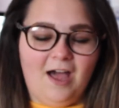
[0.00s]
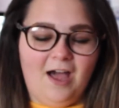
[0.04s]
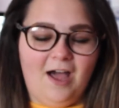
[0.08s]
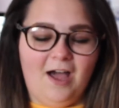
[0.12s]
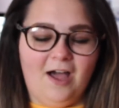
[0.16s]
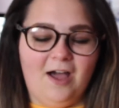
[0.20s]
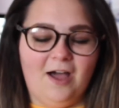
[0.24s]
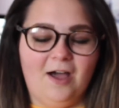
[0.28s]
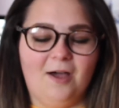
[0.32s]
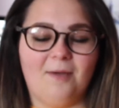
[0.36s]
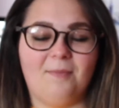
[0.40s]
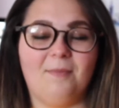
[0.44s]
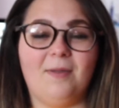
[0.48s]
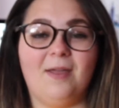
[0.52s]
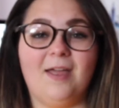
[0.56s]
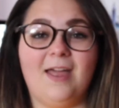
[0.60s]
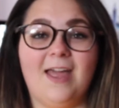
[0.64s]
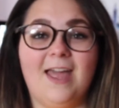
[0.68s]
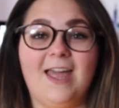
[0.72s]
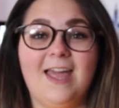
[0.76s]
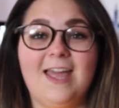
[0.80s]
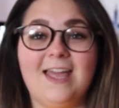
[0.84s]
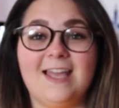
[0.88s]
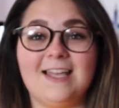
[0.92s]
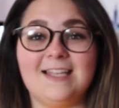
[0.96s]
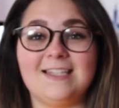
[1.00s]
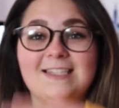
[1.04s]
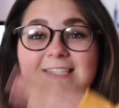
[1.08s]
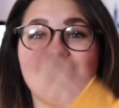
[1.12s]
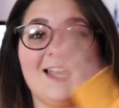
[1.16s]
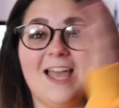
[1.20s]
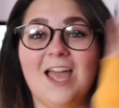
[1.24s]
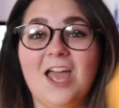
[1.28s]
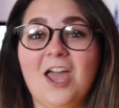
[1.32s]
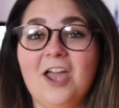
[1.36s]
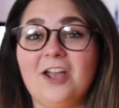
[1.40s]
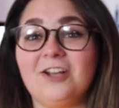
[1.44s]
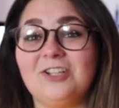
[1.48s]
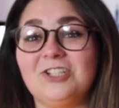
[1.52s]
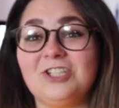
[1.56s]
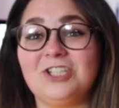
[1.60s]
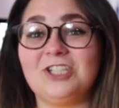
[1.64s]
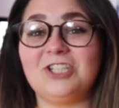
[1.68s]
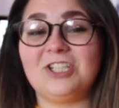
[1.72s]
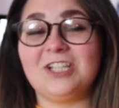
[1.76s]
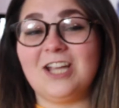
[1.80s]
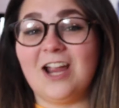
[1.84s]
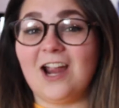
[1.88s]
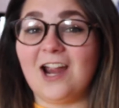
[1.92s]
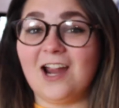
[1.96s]
It is
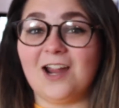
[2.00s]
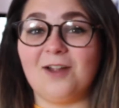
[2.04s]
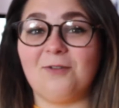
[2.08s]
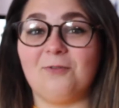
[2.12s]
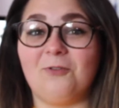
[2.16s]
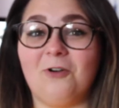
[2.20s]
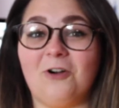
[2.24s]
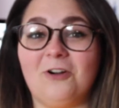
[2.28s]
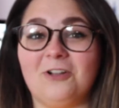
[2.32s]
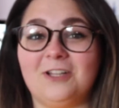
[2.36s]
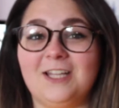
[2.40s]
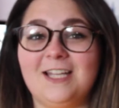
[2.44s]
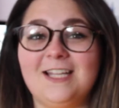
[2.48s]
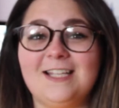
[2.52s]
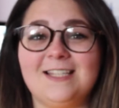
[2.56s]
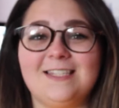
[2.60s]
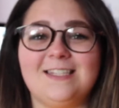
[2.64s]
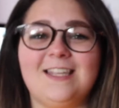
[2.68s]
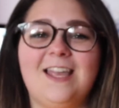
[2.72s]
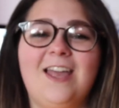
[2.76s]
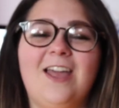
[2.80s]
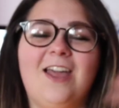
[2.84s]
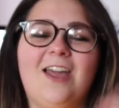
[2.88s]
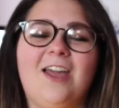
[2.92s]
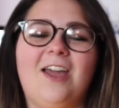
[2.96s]
Cherry Wallace.